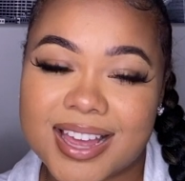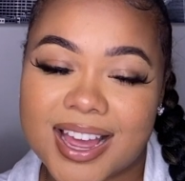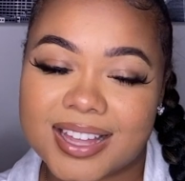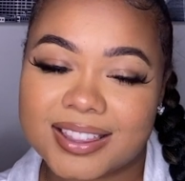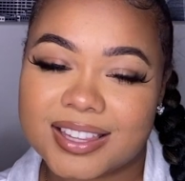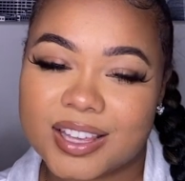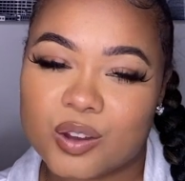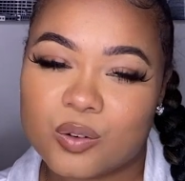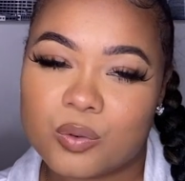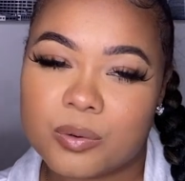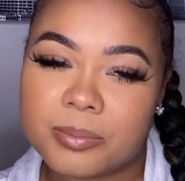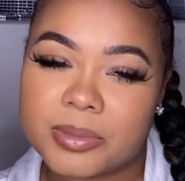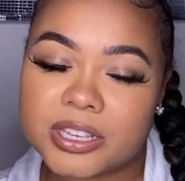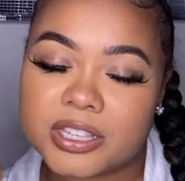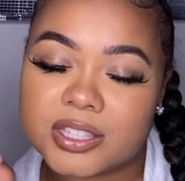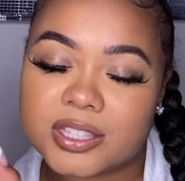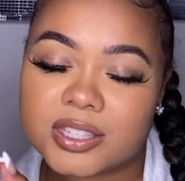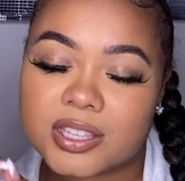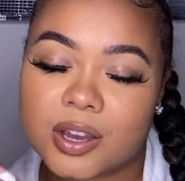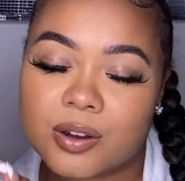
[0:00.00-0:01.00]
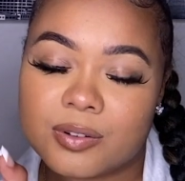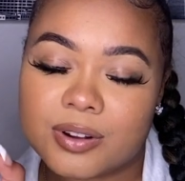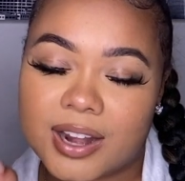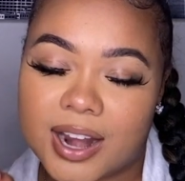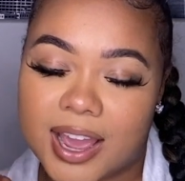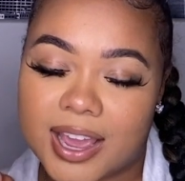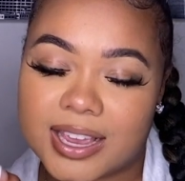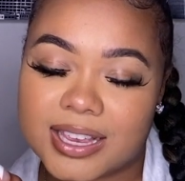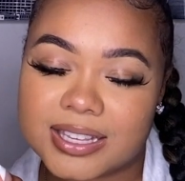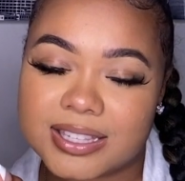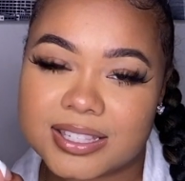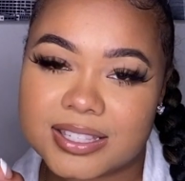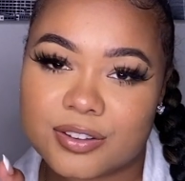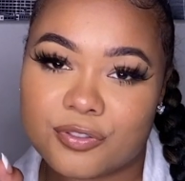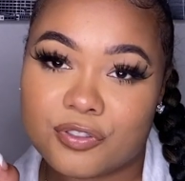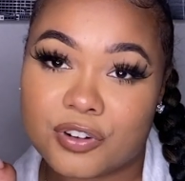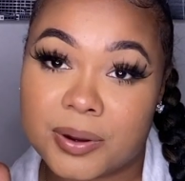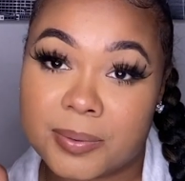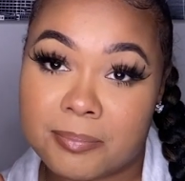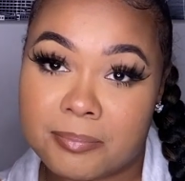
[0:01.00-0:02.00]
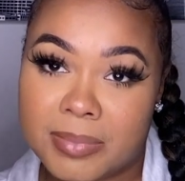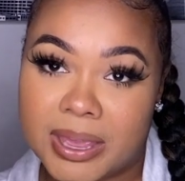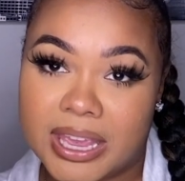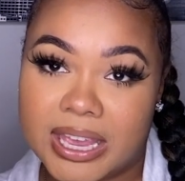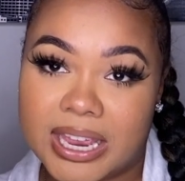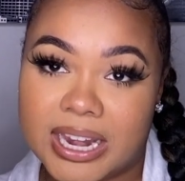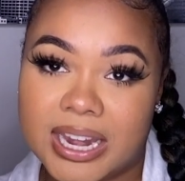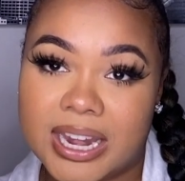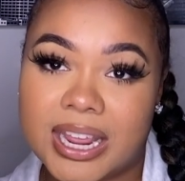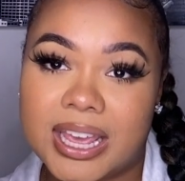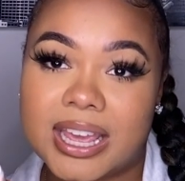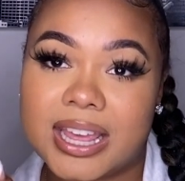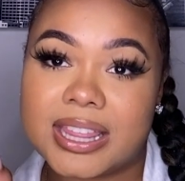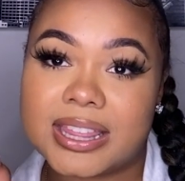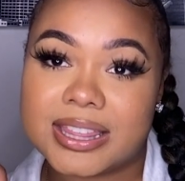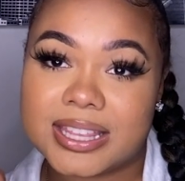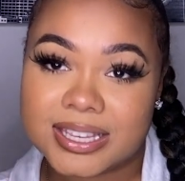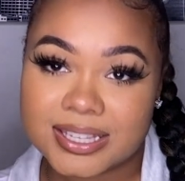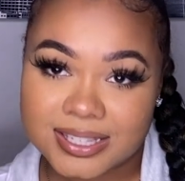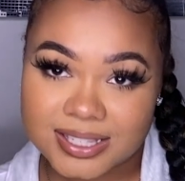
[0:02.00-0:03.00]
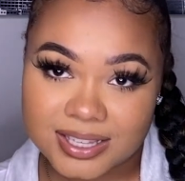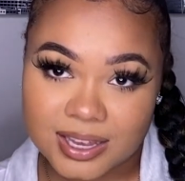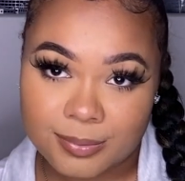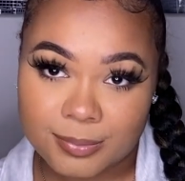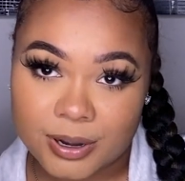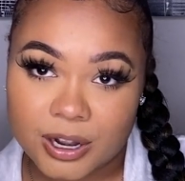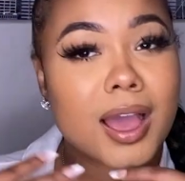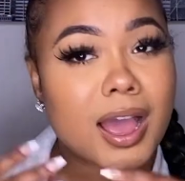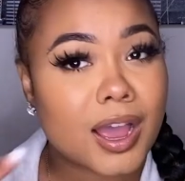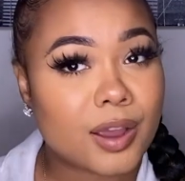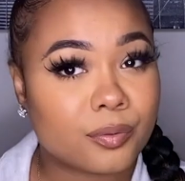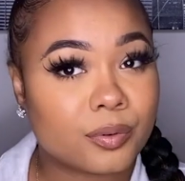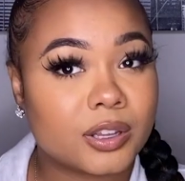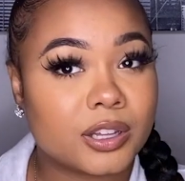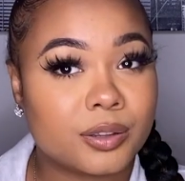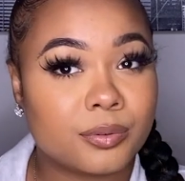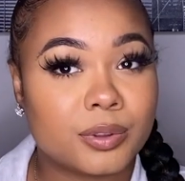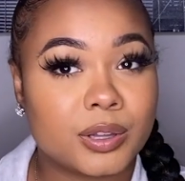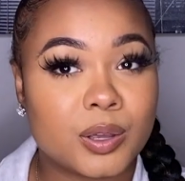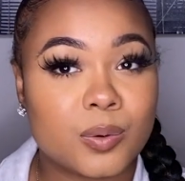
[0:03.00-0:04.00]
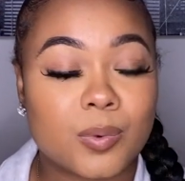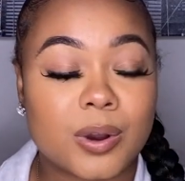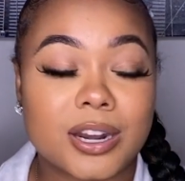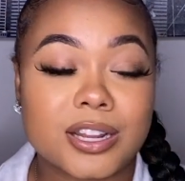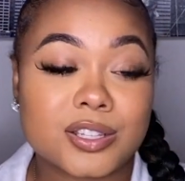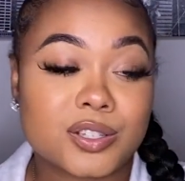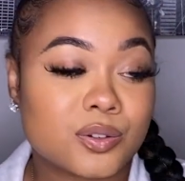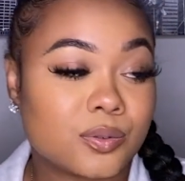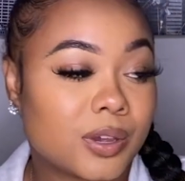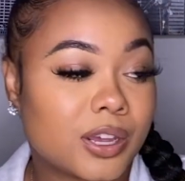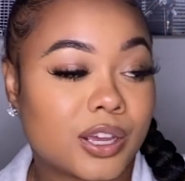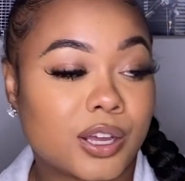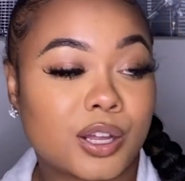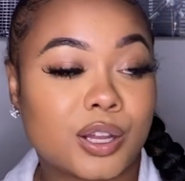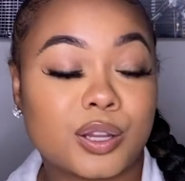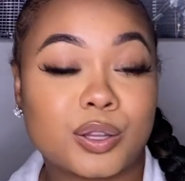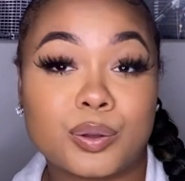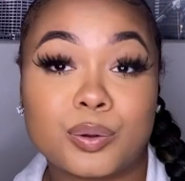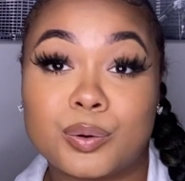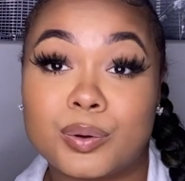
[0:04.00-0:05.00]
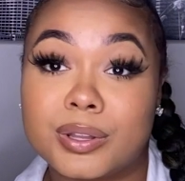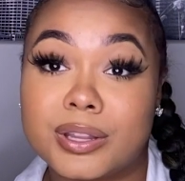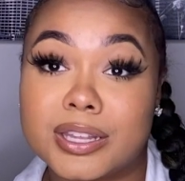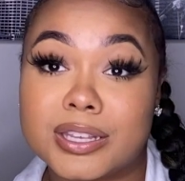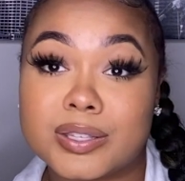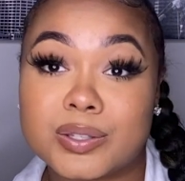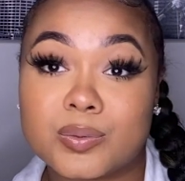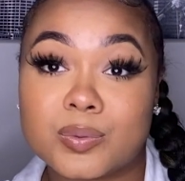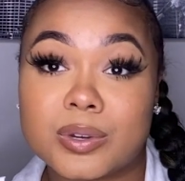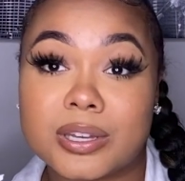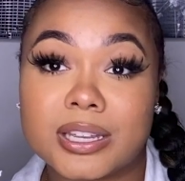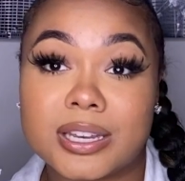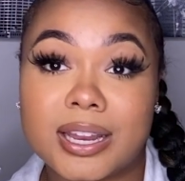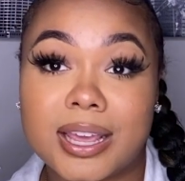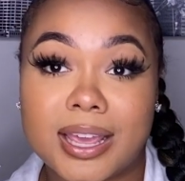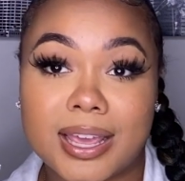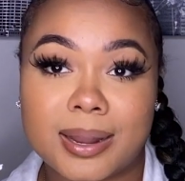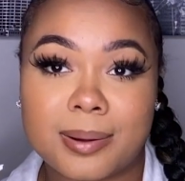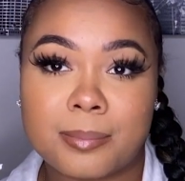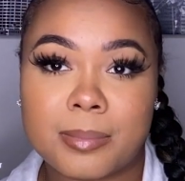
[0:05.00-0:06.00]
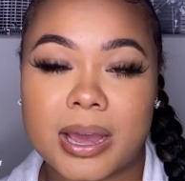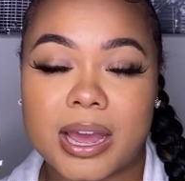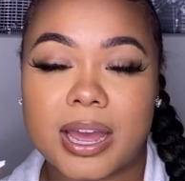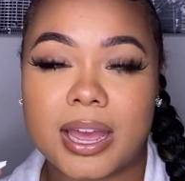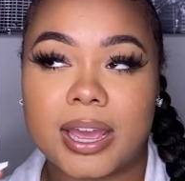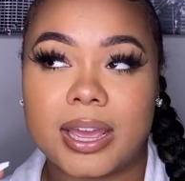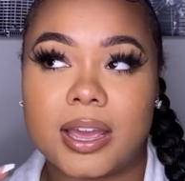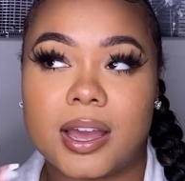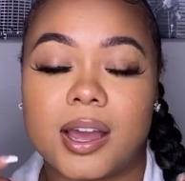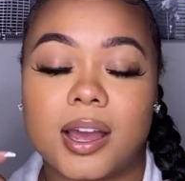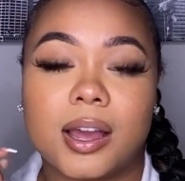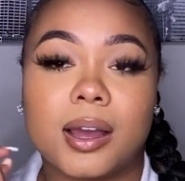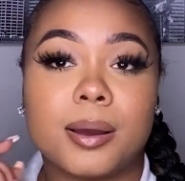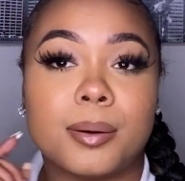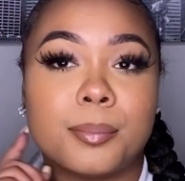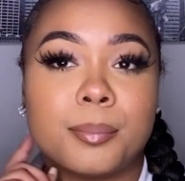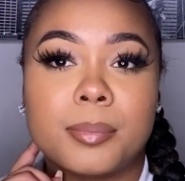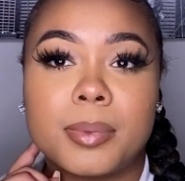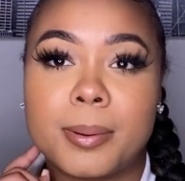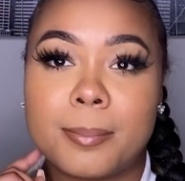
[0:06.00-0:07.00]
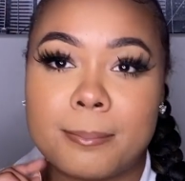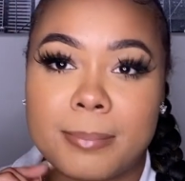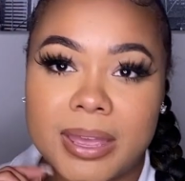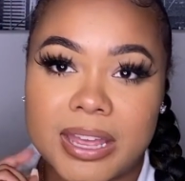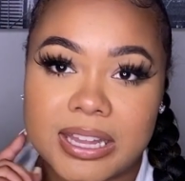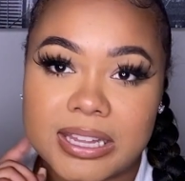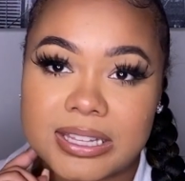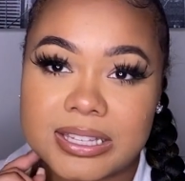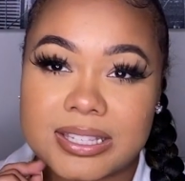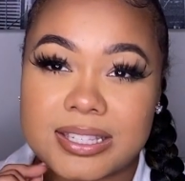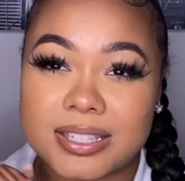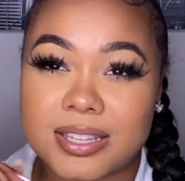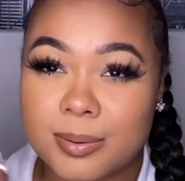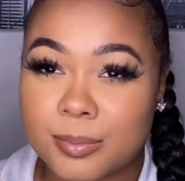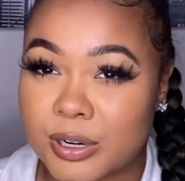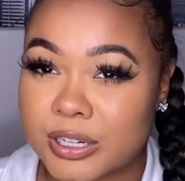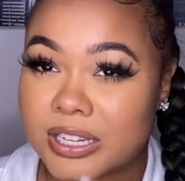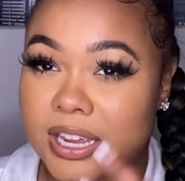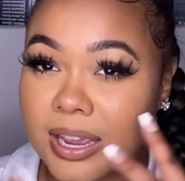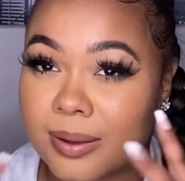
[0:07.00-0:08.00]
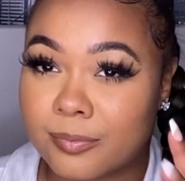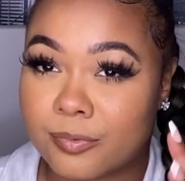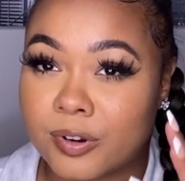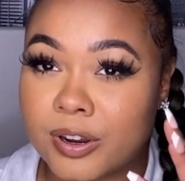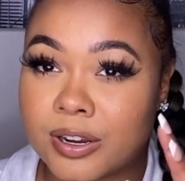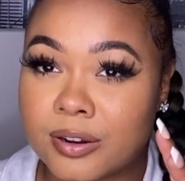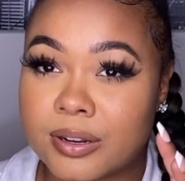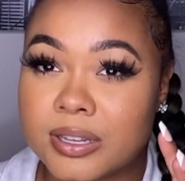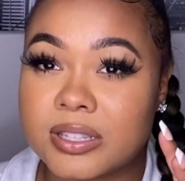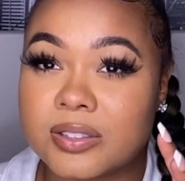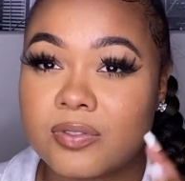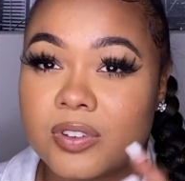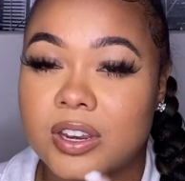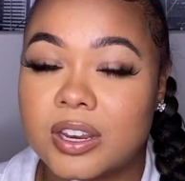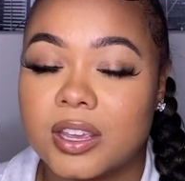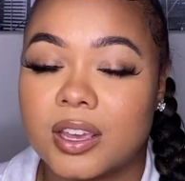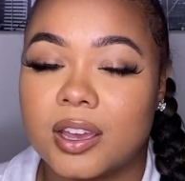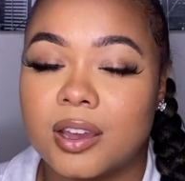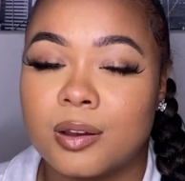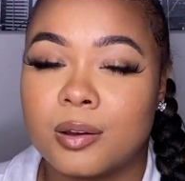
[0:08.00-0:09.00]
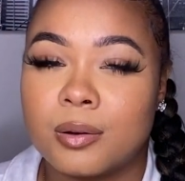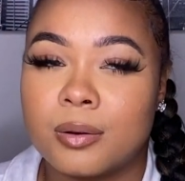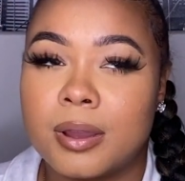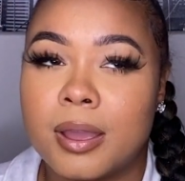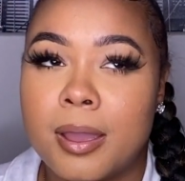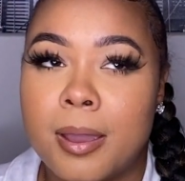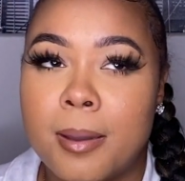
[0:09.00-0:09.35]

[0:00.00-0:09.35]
I think, would be so nice for men this summer. I really wanted to include this one in my men's summertime fragrance video,